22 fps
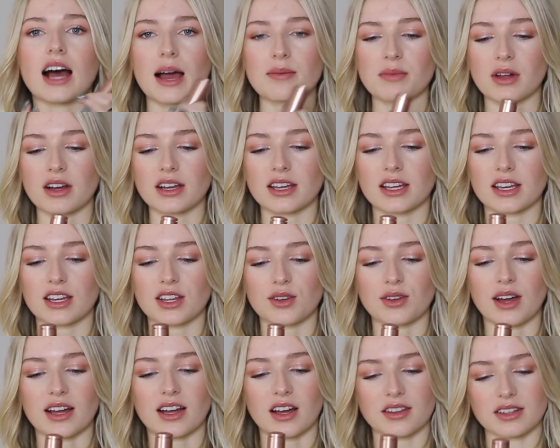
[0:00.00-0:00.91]
I'm not kidding
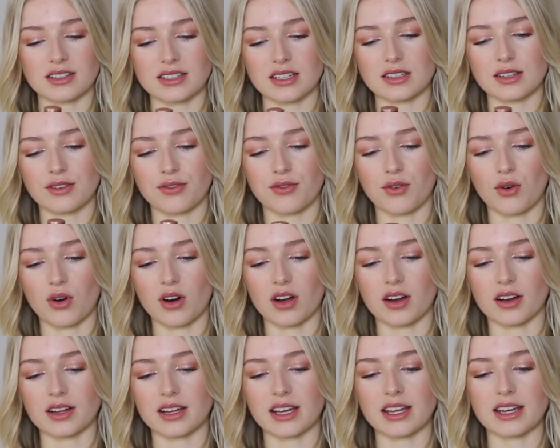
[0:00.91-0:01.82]
you, I got this at
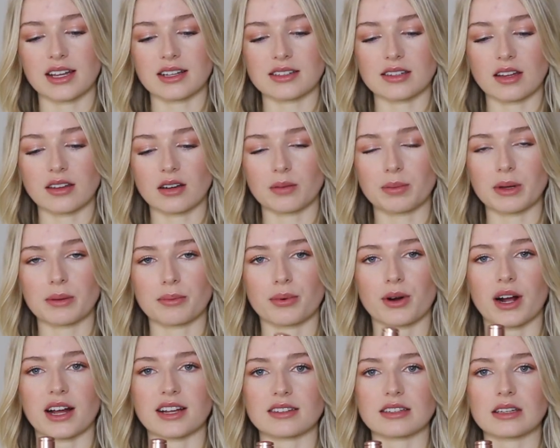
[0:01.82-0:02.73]
Sephora. It is a little bit
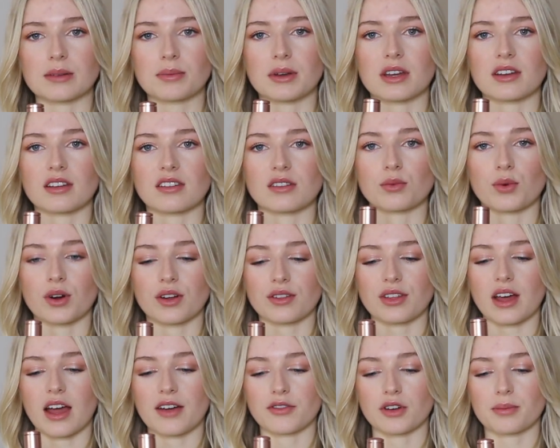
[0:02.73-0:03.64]
pricey, but it is
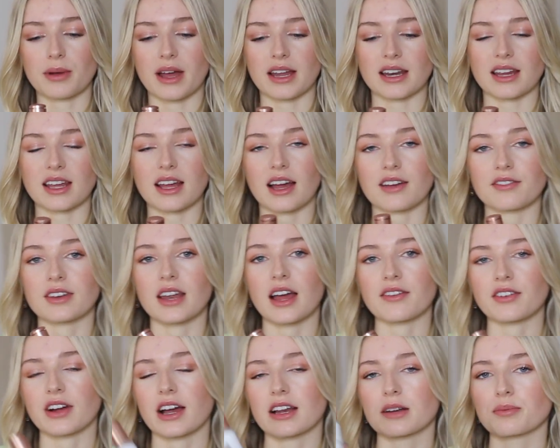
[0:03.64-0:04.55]
worth every penny. I've
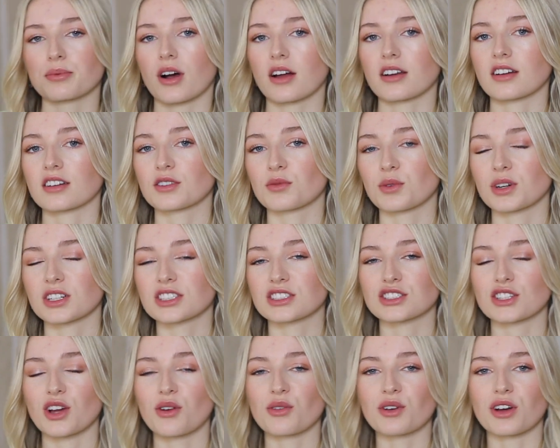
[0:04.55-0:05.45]
never had a product work
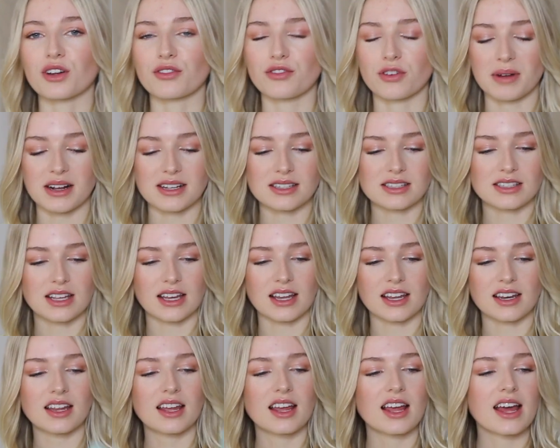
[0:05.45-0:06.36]
so good for my
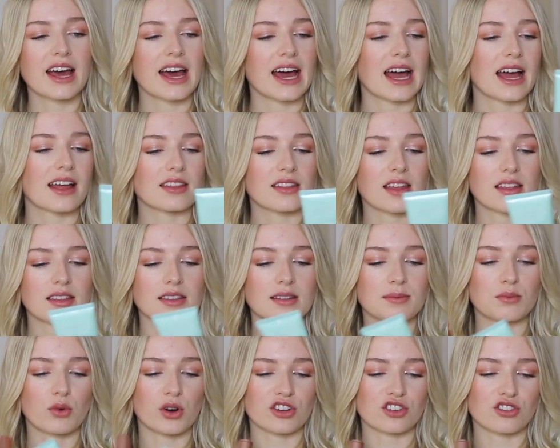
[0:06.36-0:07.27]
skin. And then
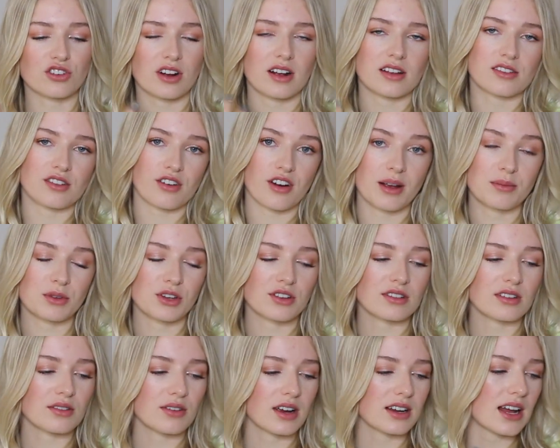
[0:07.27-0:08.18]
the moisturizer I'm
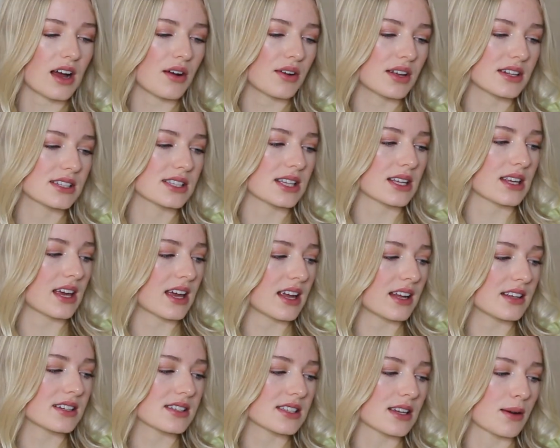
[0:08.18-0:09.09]
using right now is the
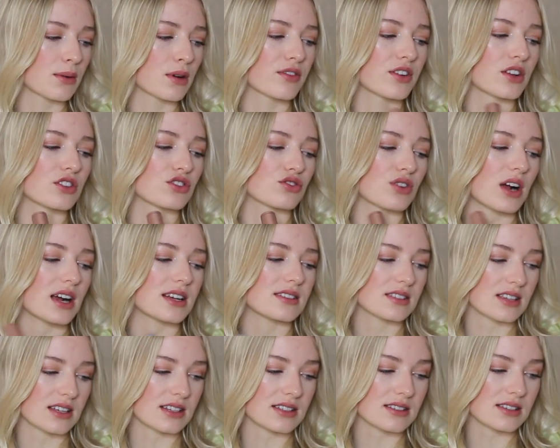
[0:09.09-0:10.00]
Kate Somerville Dry
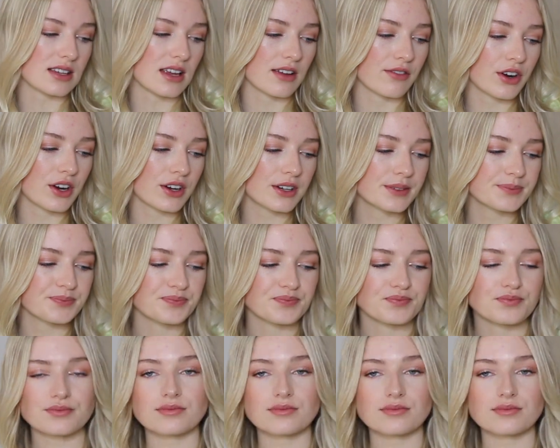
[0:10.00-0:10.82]
Skin Saver.